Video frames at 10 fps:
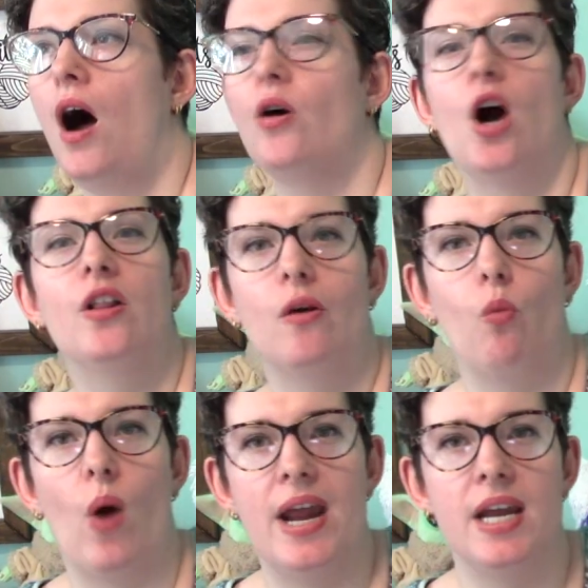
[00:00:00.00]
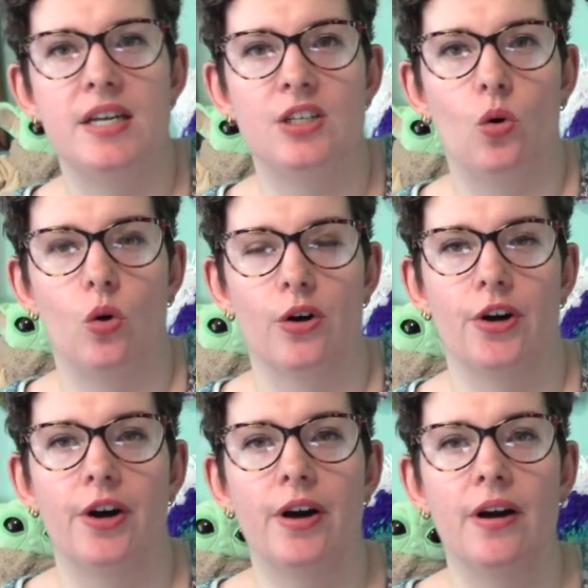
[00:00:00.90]
call it way to
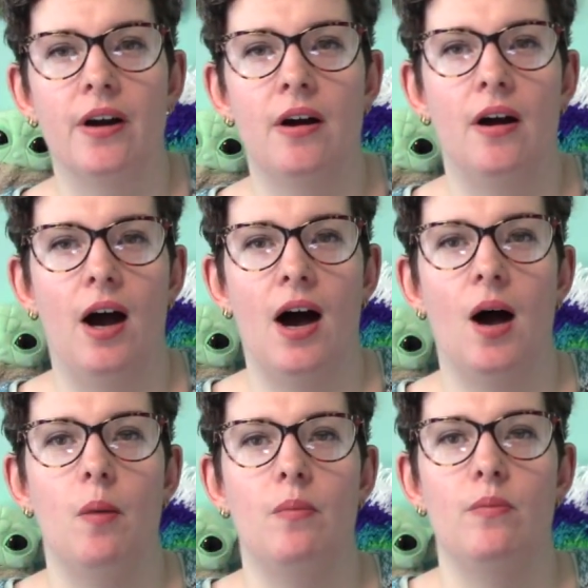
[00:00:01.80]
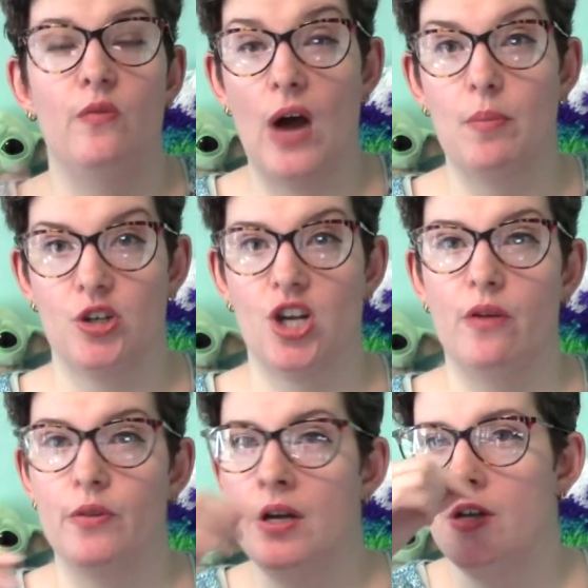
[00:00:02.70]
order, fiber shelf.
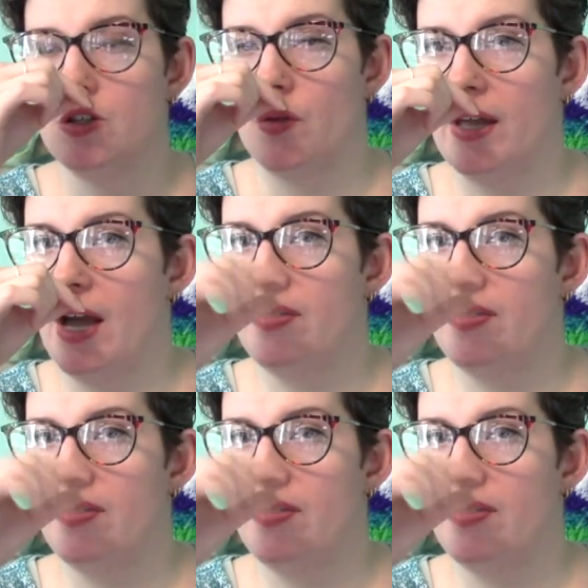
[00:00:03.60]
So they had